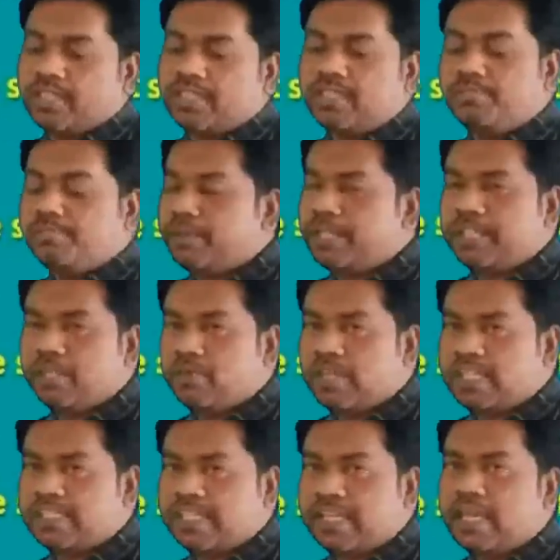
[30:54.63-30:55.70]
It is simply known
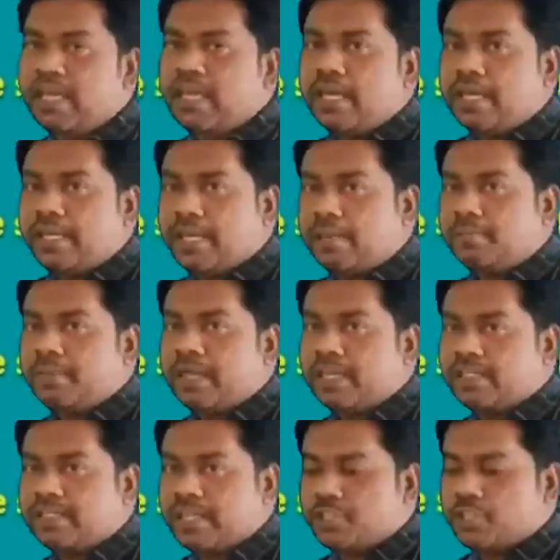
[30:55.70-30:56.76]
as a
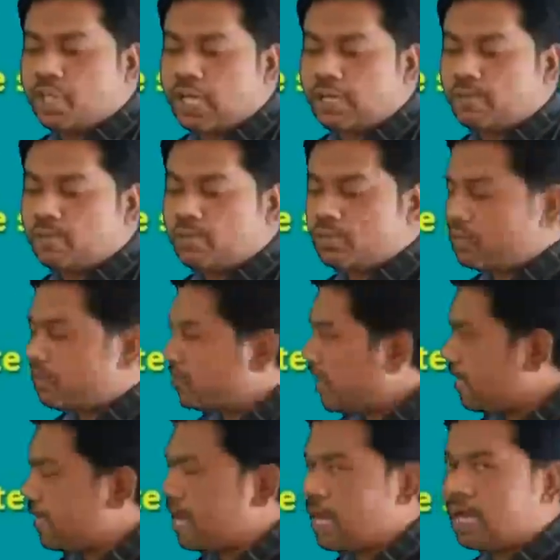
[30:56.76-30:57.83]
MSH hormone. So
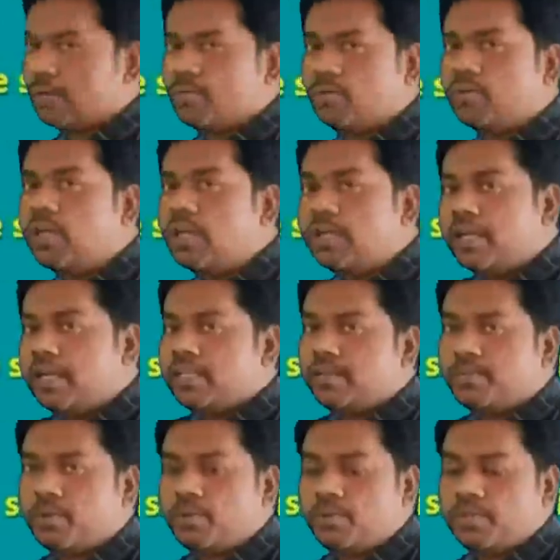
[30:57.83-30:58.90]
that hormone, it
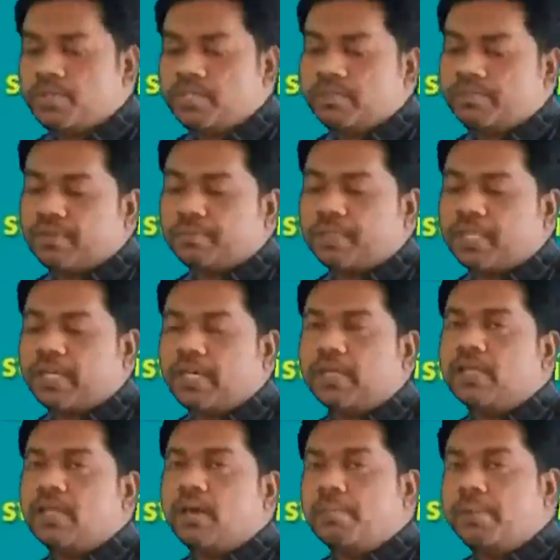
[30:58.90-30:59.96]
is producing from
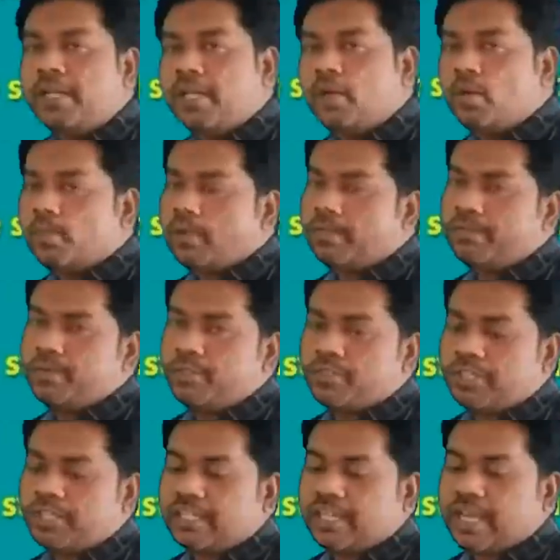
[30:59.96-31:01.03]
the middle lobe of
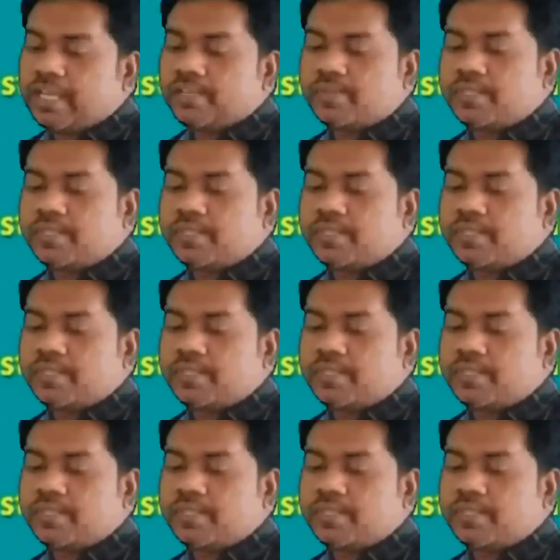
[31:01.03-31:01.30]
pituitary gland.